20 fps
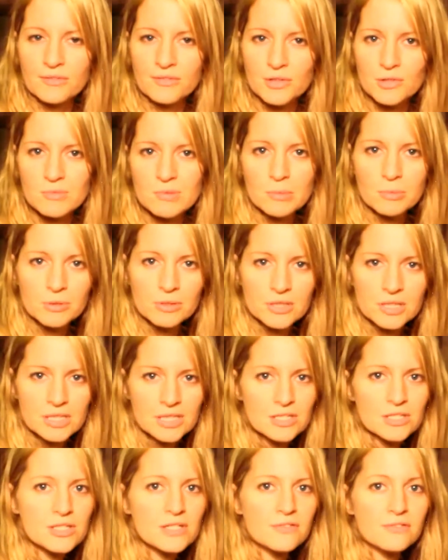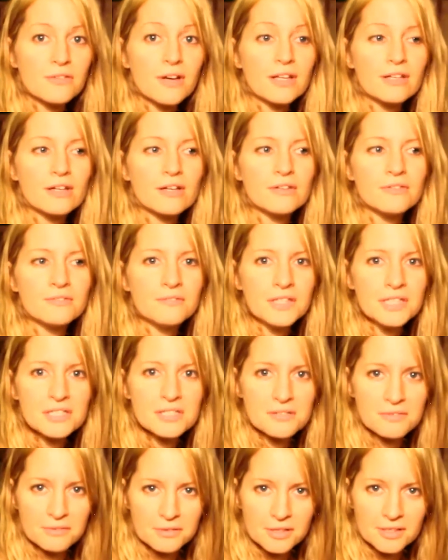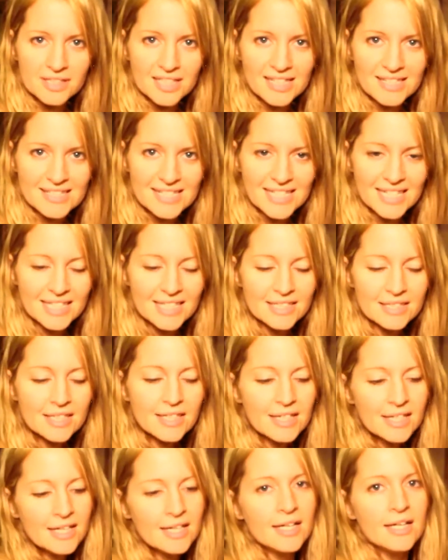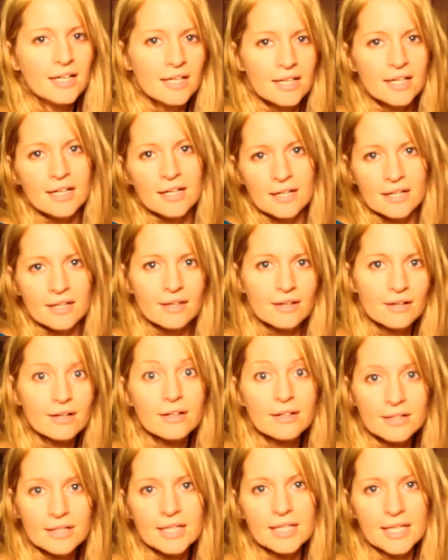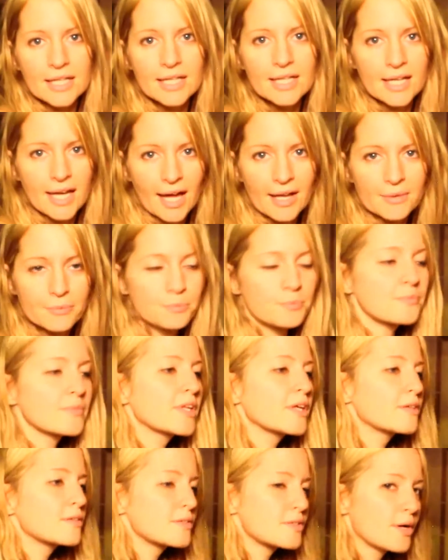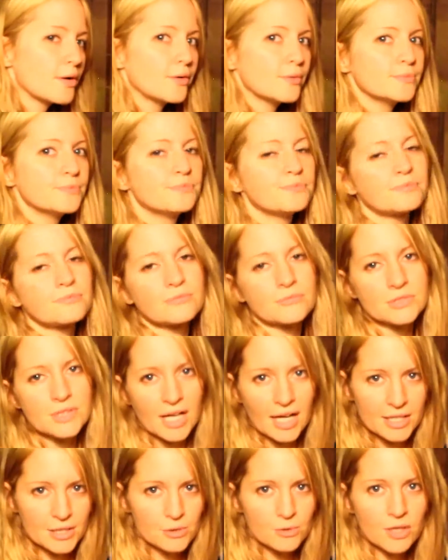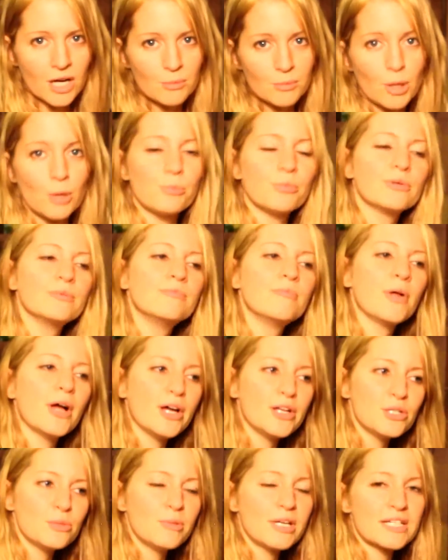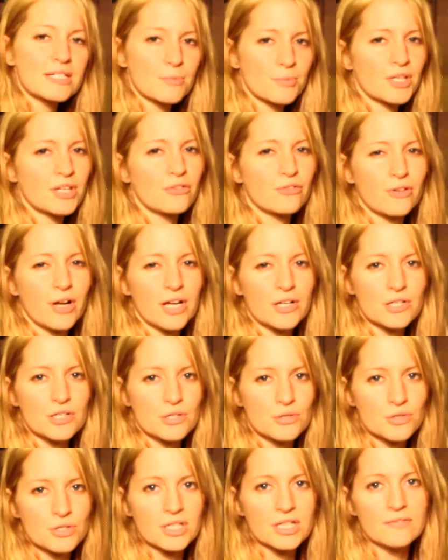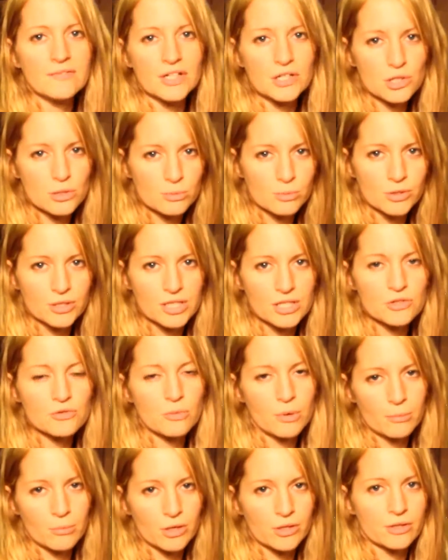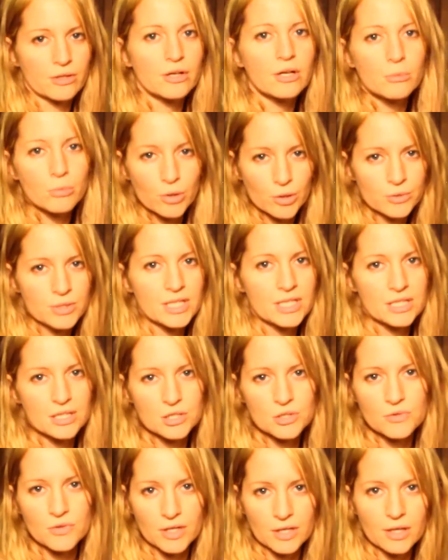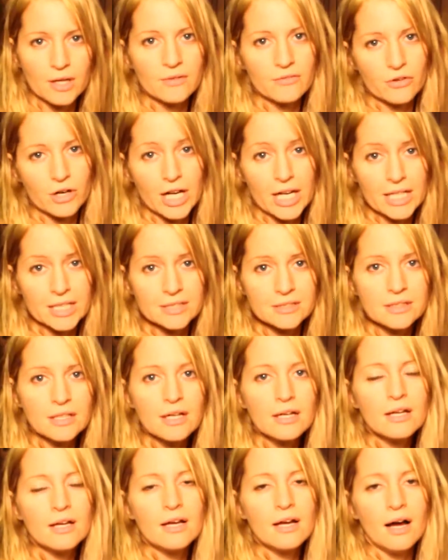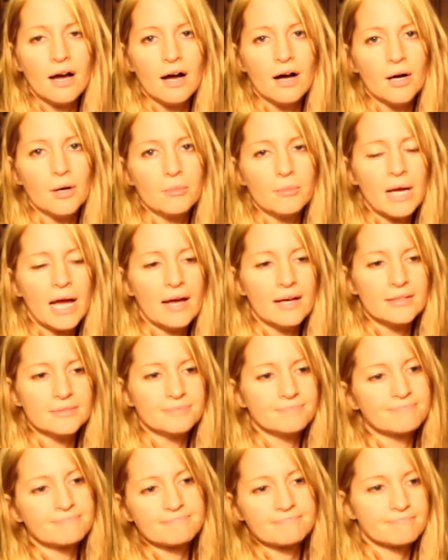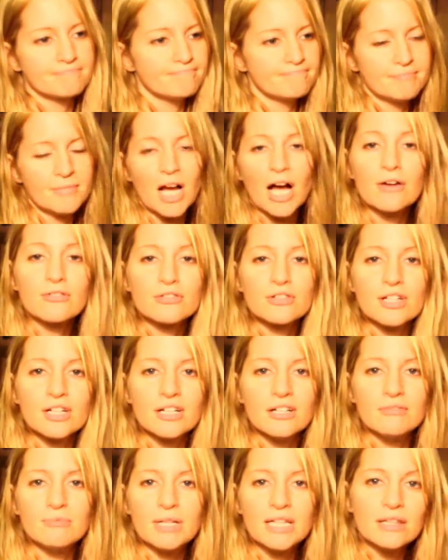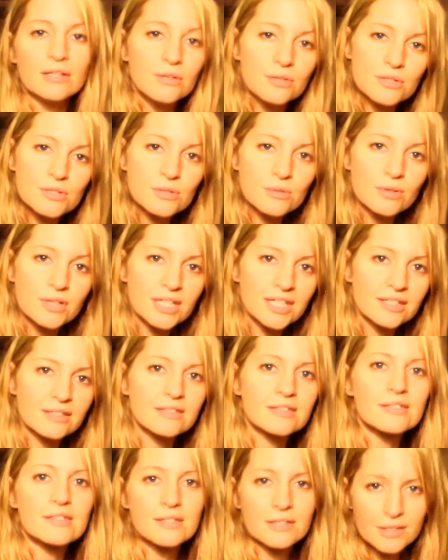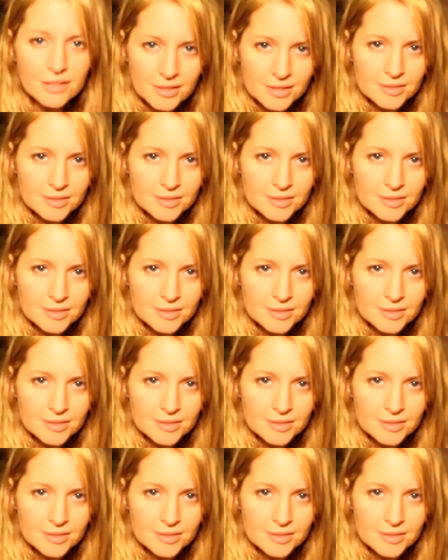of those people that I just fed a feast for last night. They're gonna need to eat again. So I do come up, I do make something fresh, usually a vegetable dish for my brother and a protein dish for Aiden. And after I've made those 2 things,